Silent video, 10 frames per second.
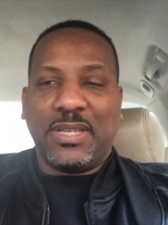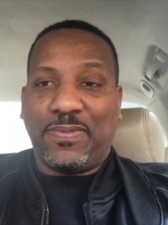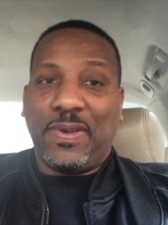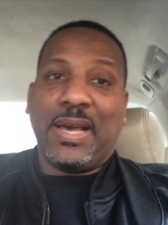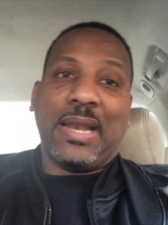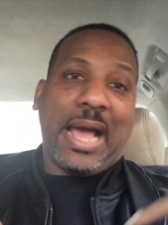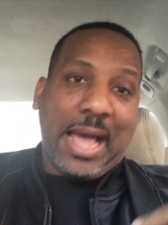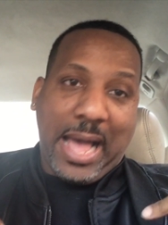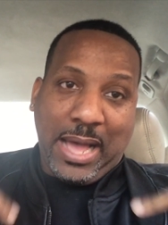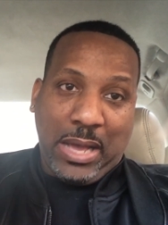That's fine.
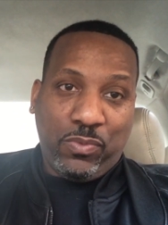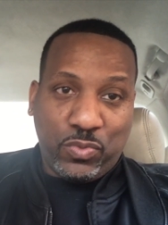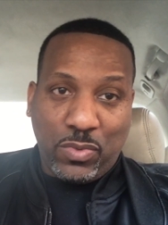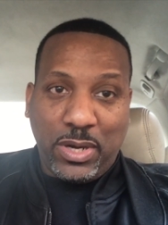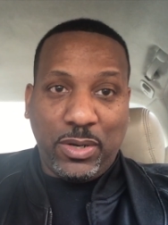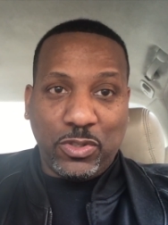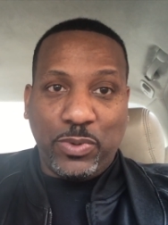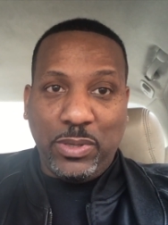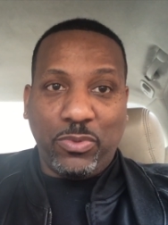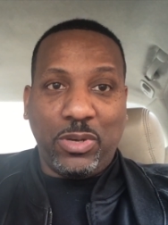I was one of those
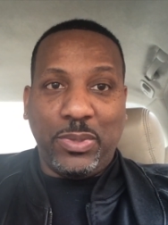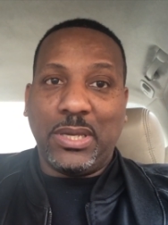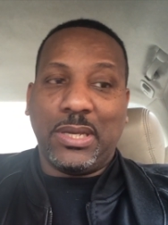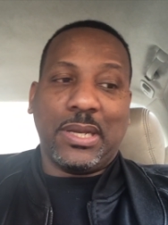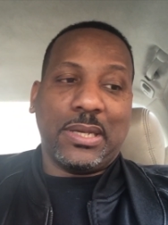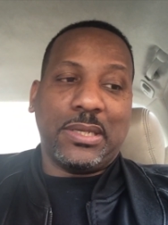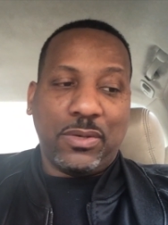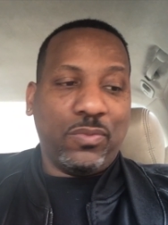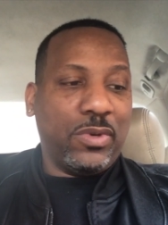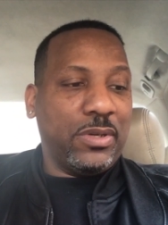people in the beginning. I
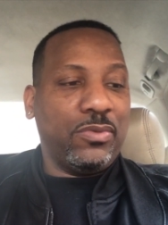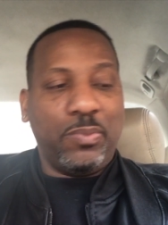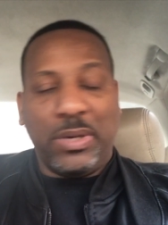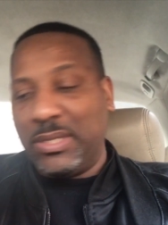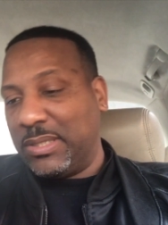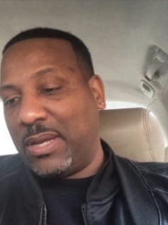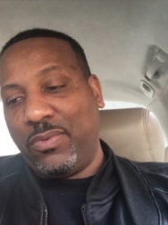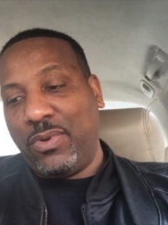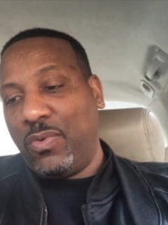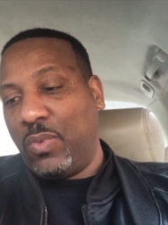didn't want to do buttons. I
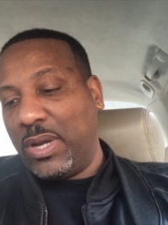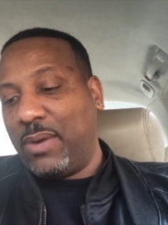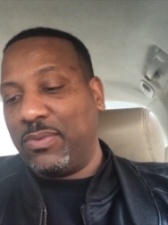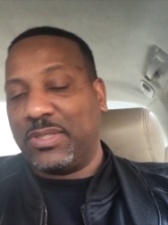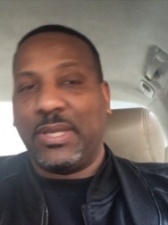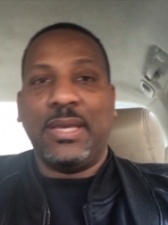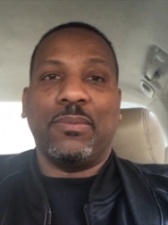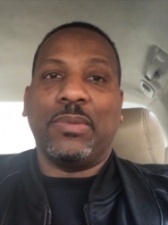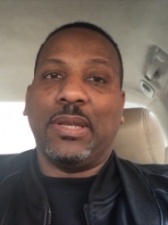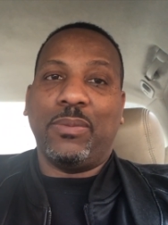don't know what I was
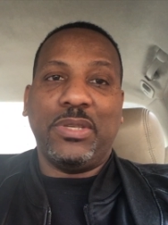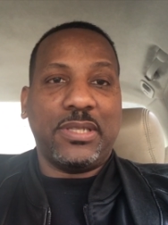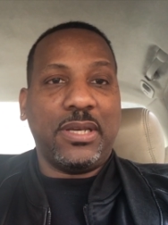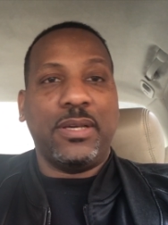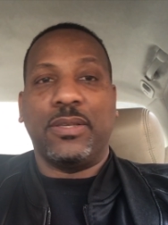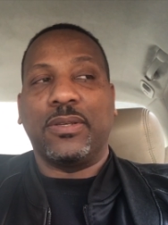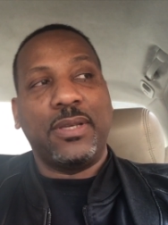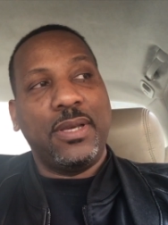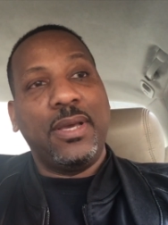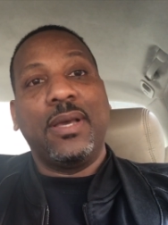thinking, but let me tell you,
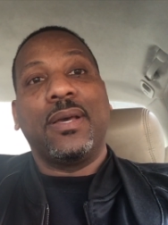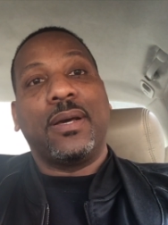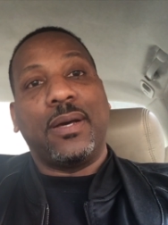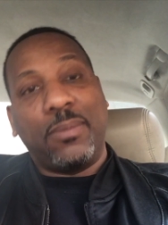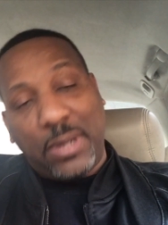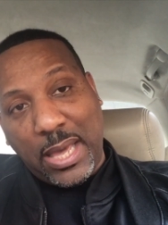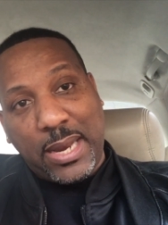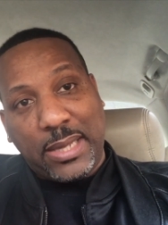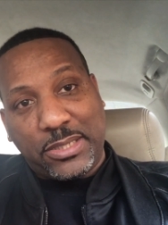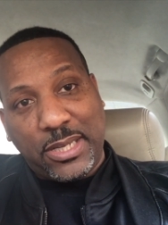I'm
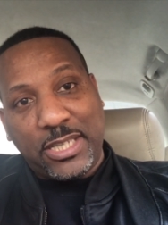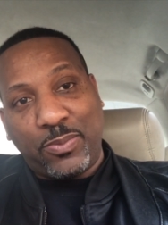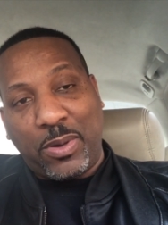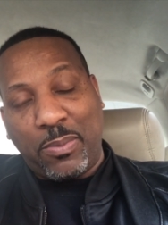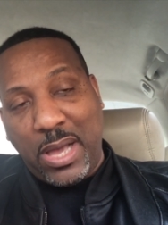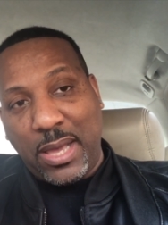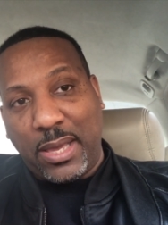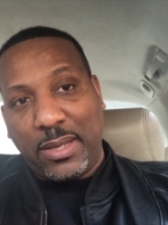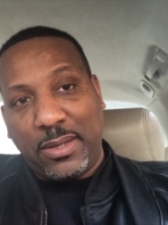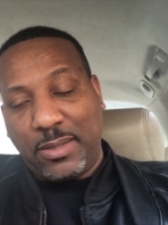glad I changed my
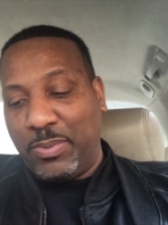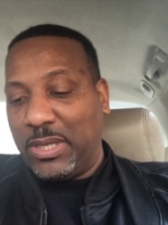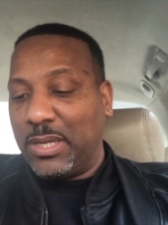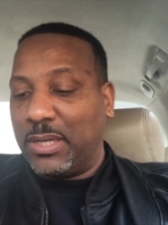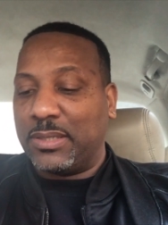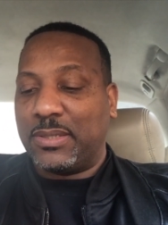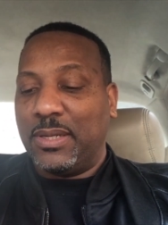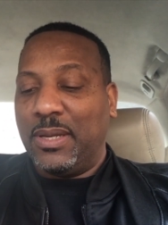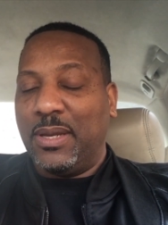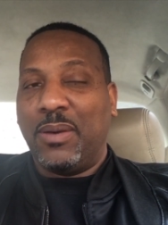mind, because
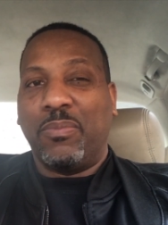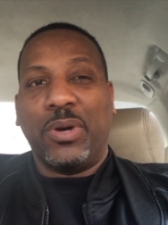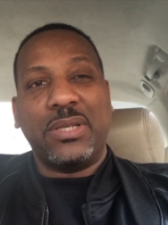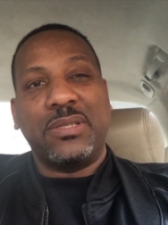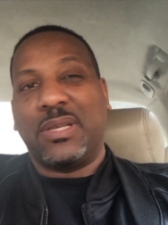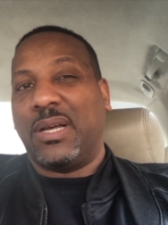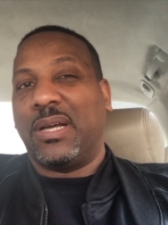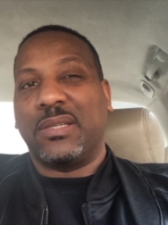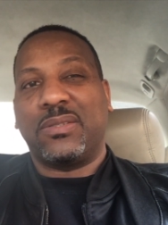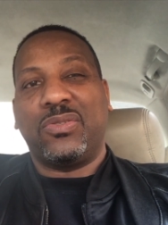buttons
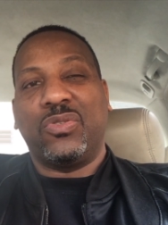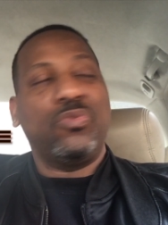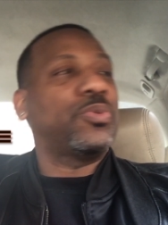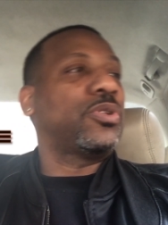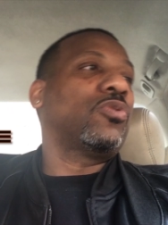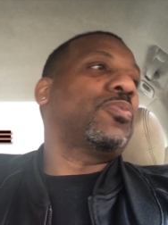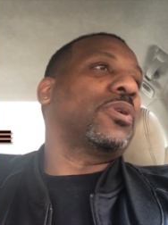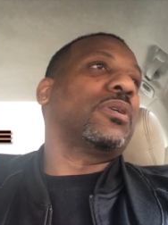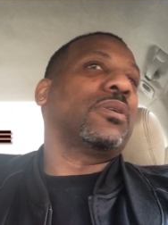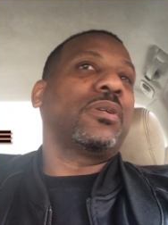are super duper